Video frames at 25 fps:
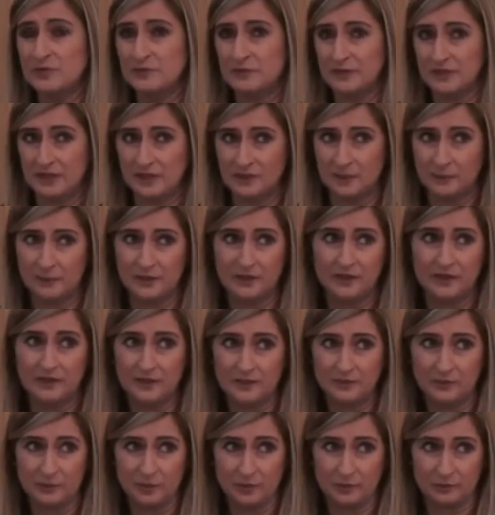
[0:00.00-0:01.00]
if you think about
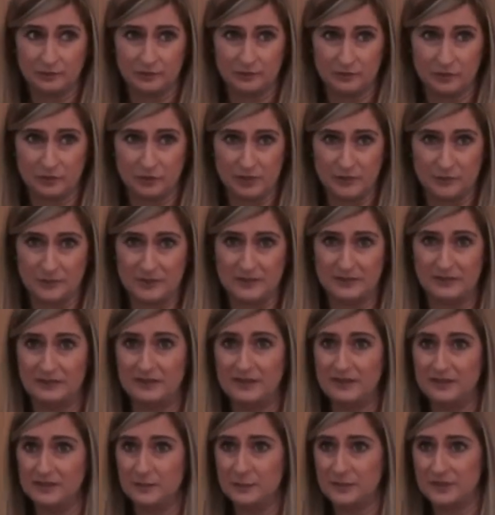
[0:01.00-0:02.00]
any form of treatment, an
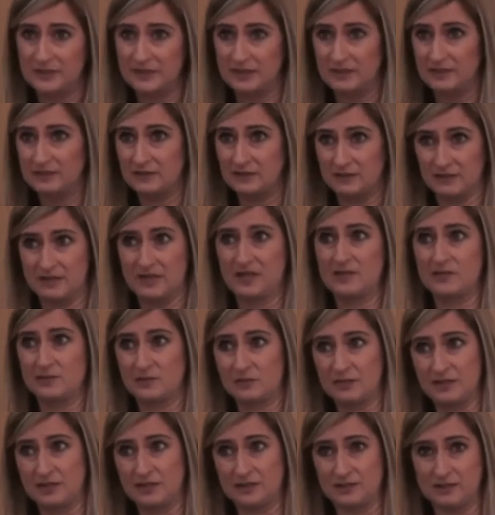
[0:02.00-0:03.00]
80% success
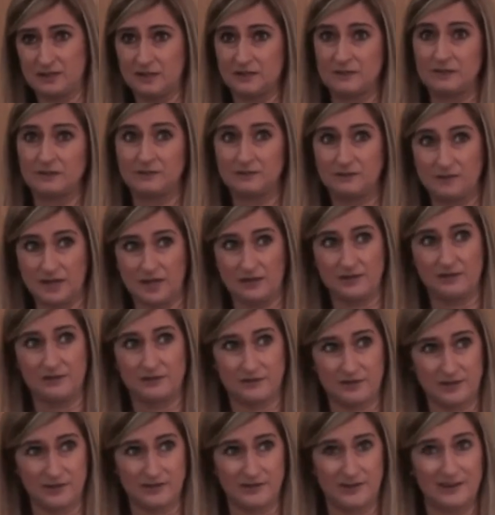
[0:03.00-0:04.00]
rate is a very,
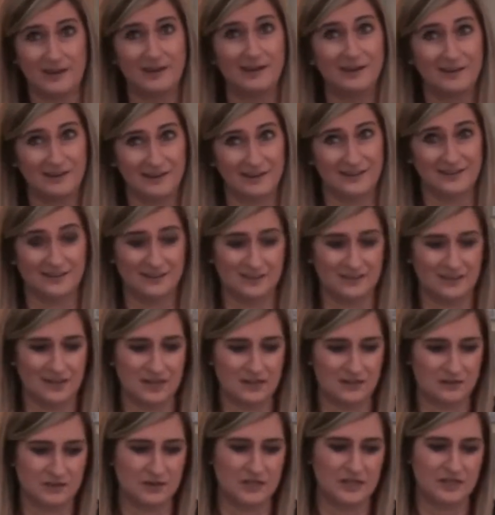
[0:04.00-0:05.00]
very high
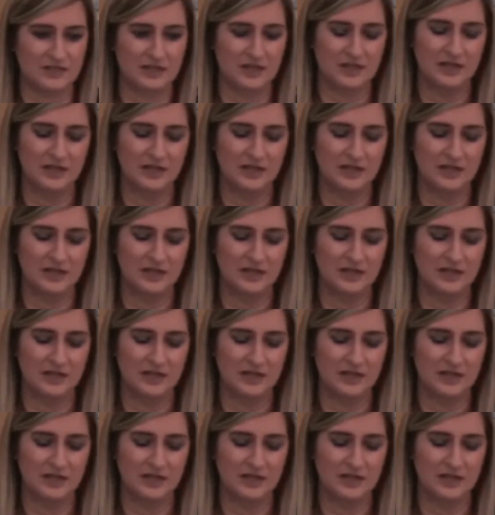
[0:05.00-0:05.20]
success rate.